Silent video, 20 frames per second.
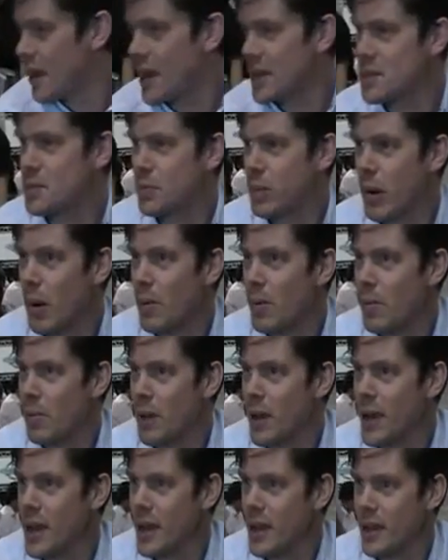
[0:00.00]
it's
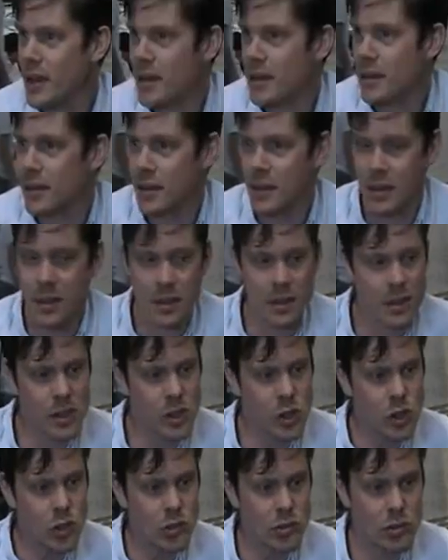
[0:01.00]
probably
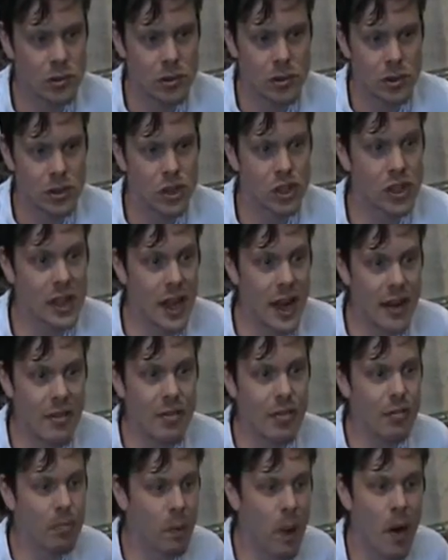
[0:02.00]

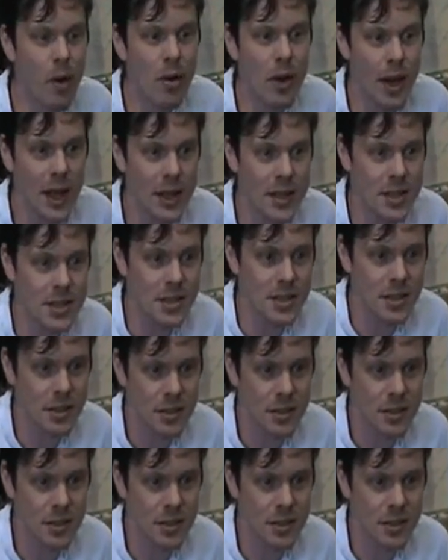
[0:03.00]
Slave of Bolas.